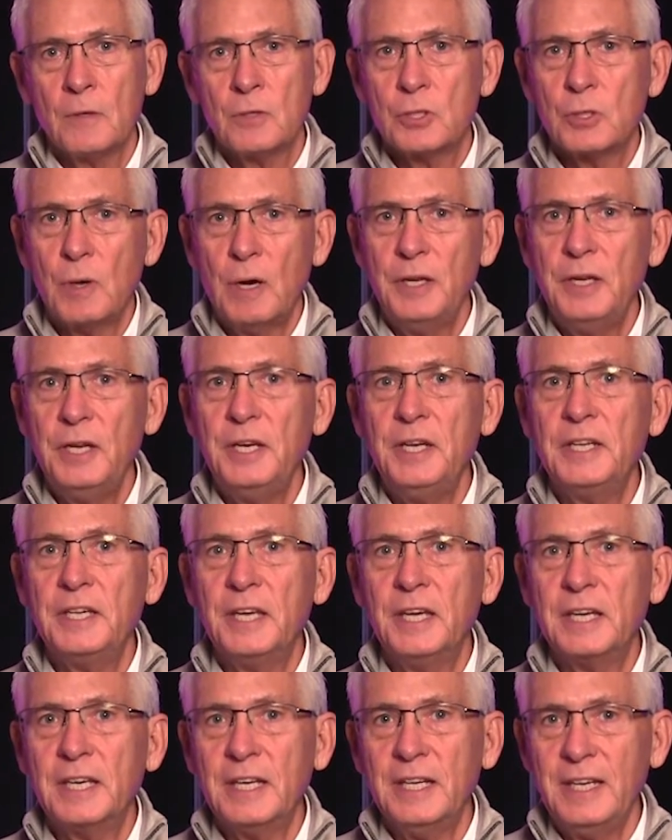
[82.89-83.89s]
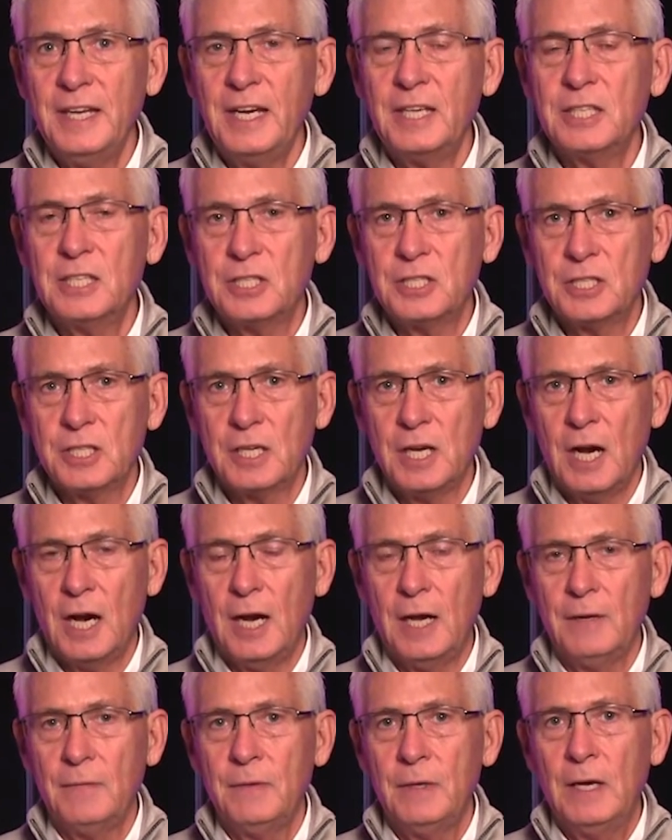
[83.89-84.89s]
So I need to get connected to
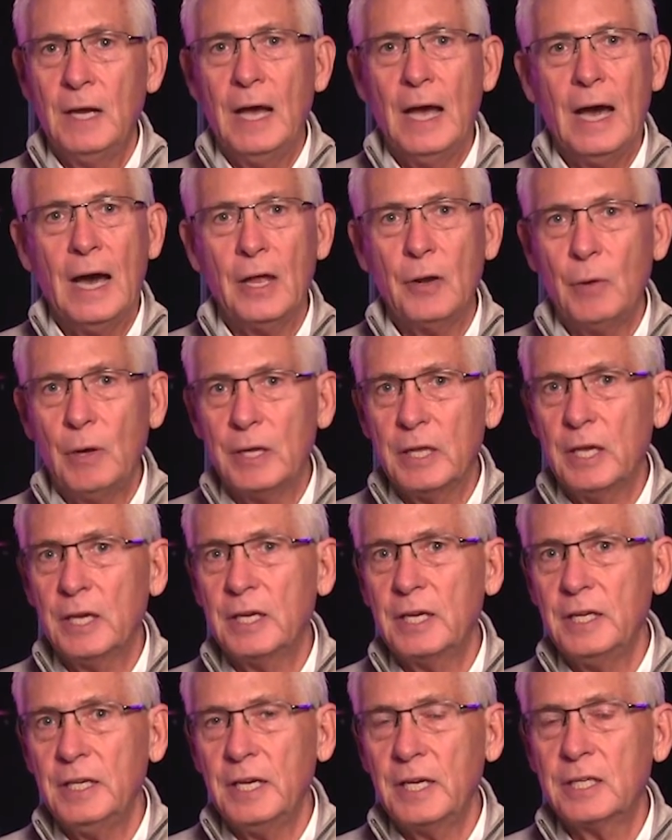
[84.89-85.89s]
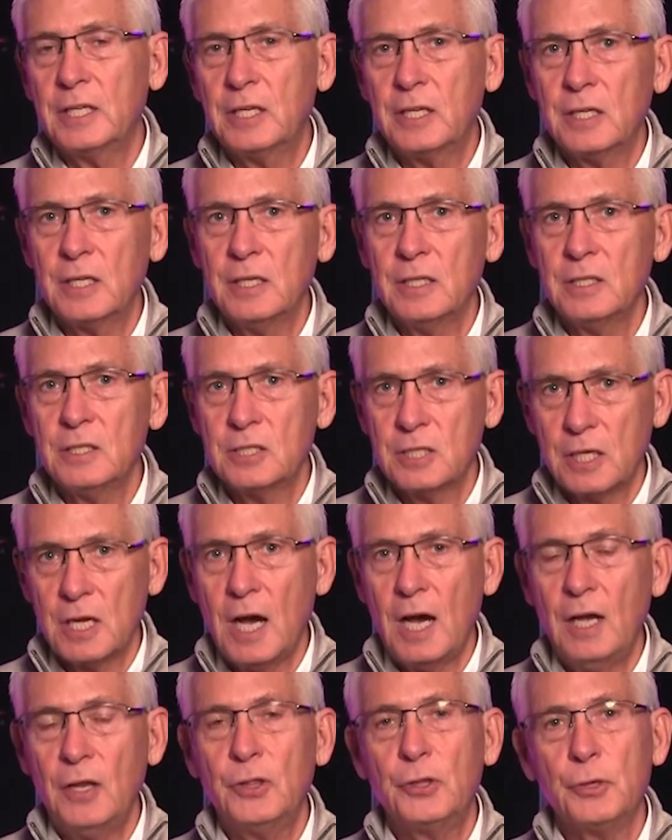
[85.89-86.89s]
God. How do I get connected to
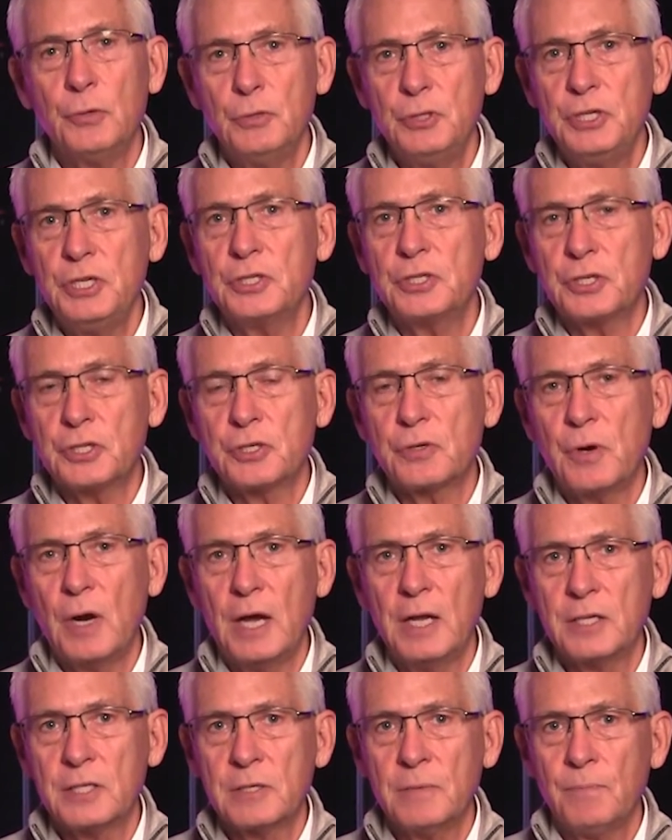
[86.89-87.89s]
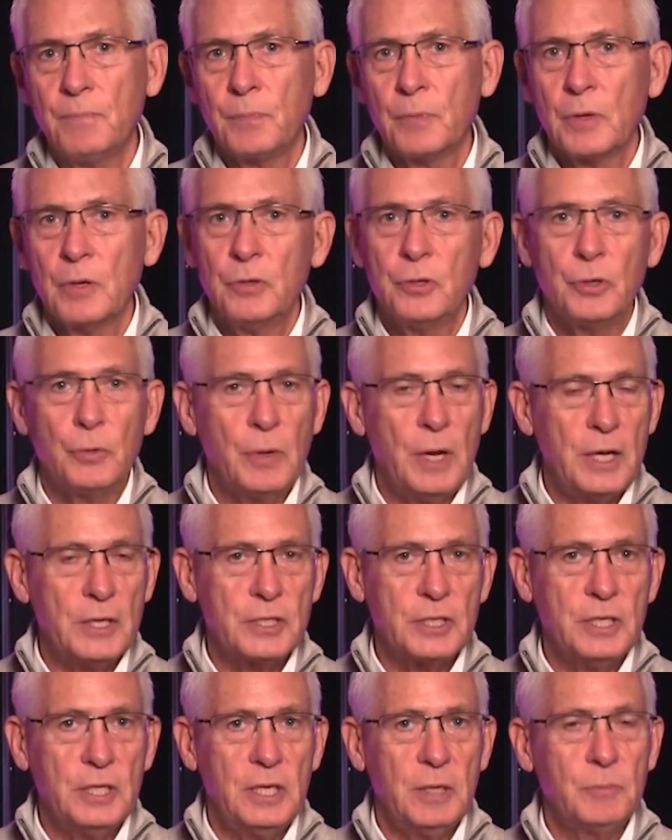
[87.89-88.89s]
God? Through Jesus Christ. Through
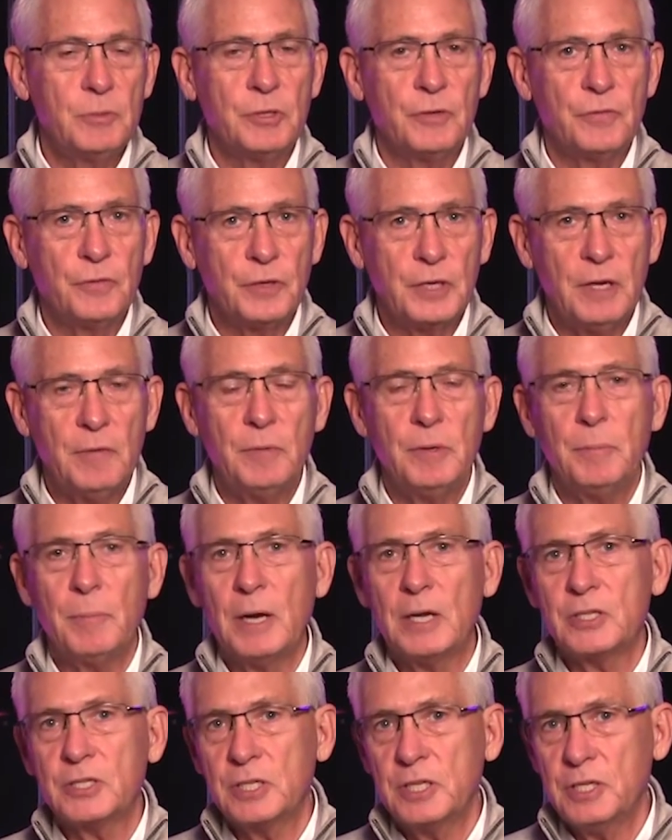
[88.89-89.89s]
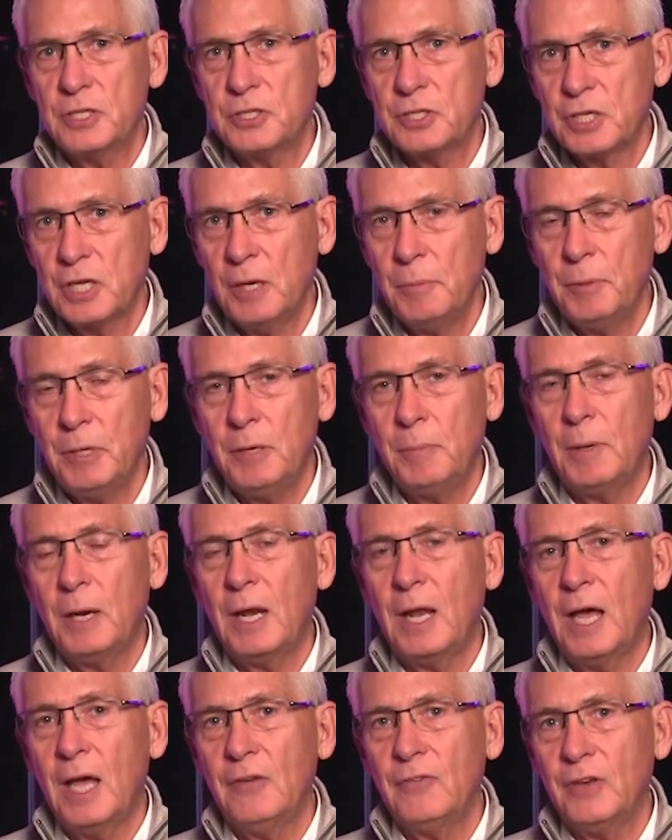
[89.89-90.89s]
asking Him to forgive me my sins, come into my
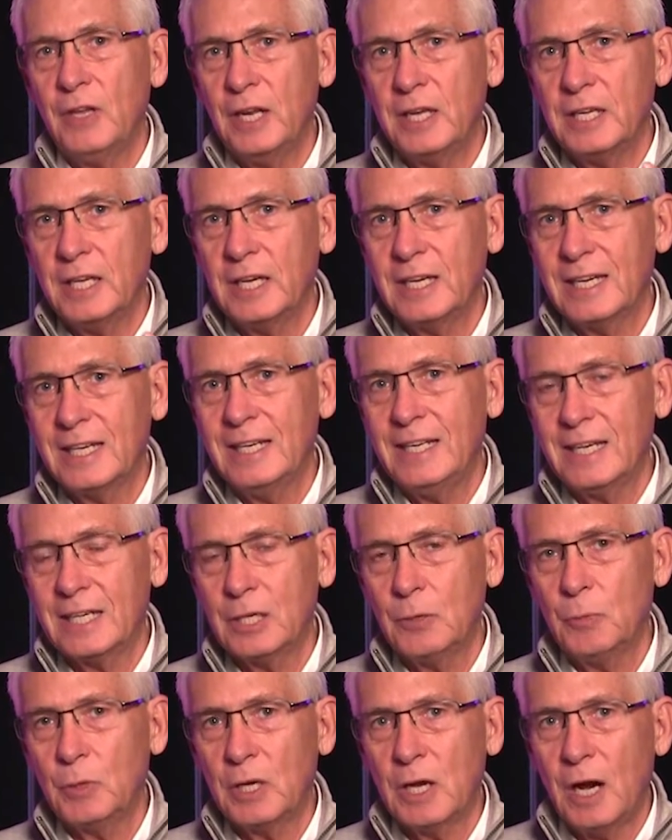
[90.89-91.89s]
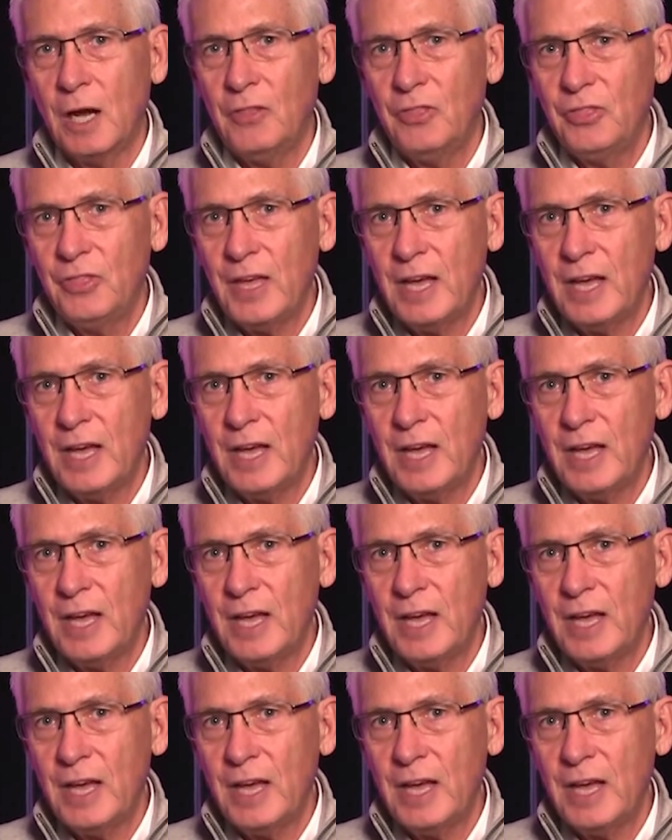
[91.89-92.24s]
life, and I get connected with God.